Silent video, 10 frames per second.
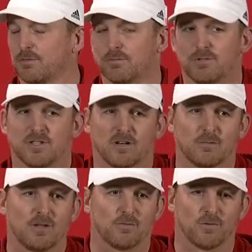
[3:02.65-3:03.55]
when we talk
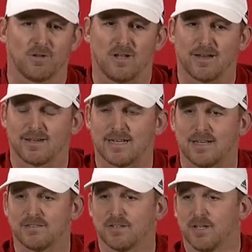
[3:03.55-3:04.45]
about throwing a lot at
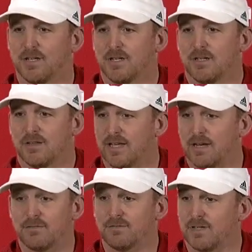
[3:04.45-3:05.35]
guys, they
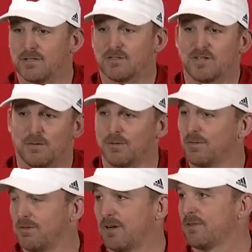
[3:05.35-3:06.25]
have like double
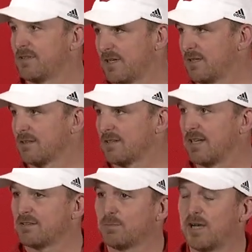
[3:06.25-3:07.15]
of everything because they
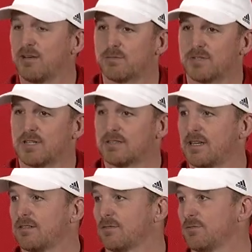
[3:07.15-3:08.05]
have to pass protect, they
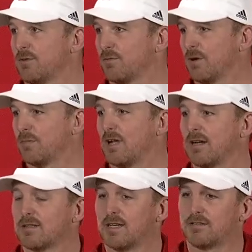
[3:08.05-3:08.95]
have to you know, run
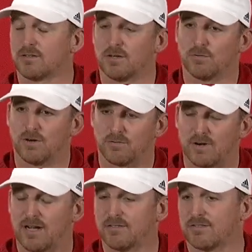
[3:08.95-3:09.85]
block, they have to go run
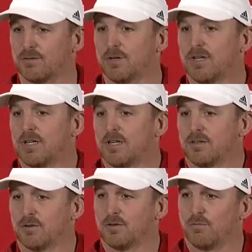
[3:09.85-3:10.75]
routes. So
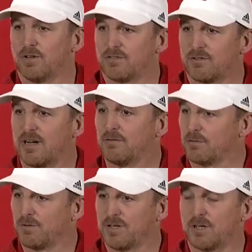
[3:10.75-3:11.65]
they're the ones that are having to
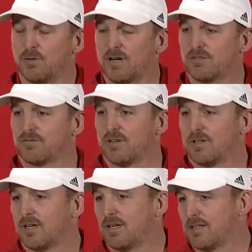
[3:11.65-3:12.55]
really go extra
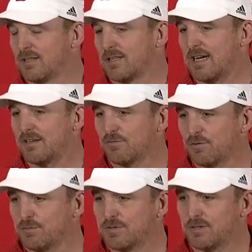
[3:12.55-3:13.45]
uh, in the
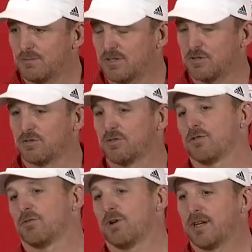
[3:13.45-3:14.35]
classroom to make sure that
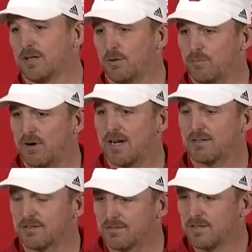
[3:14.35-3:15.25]
they're ready to go at
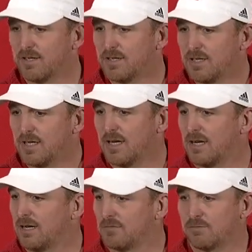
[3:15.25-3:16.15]
practice.
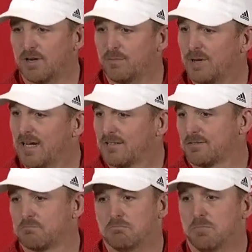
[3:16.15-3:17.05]
Uh, running
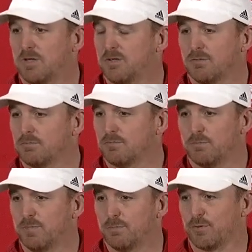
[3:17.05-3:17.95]
backs, you know,
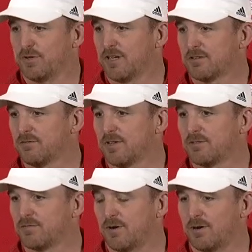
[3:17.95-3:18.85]
been productive thus
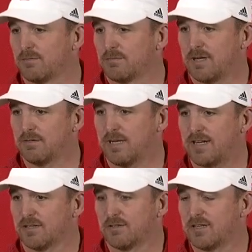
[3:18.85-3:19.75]
far. Had,
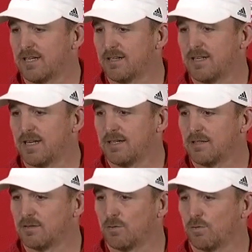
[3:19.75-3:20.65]
had, a good day today, and
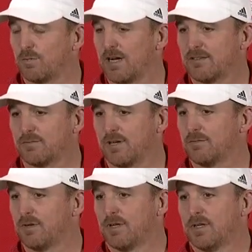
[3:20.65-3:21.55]
then the quarterbacks we have,
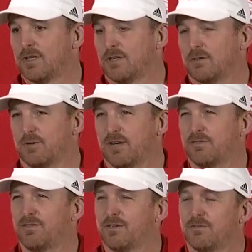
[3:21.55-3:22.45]
you know, we
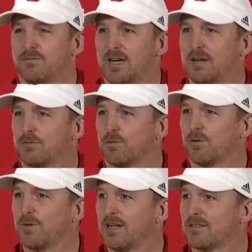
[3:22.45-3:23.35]
have five
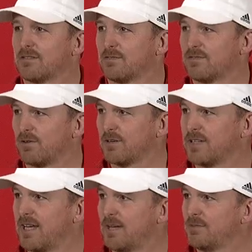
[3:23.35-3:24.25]
quarterbacks that have started
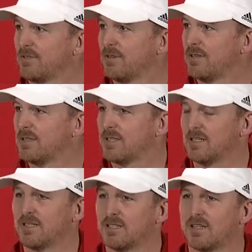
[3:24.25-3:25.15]
games in,
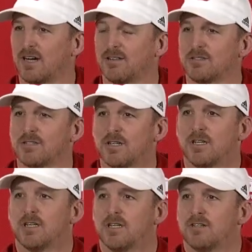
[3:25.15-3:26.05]
in college.
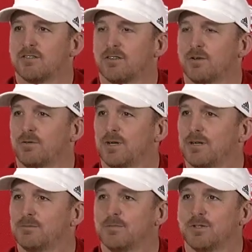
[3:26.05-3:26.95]
So
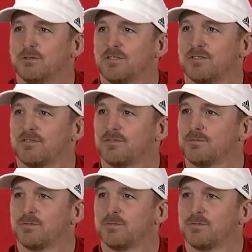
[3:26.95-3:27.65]
uh, you know, just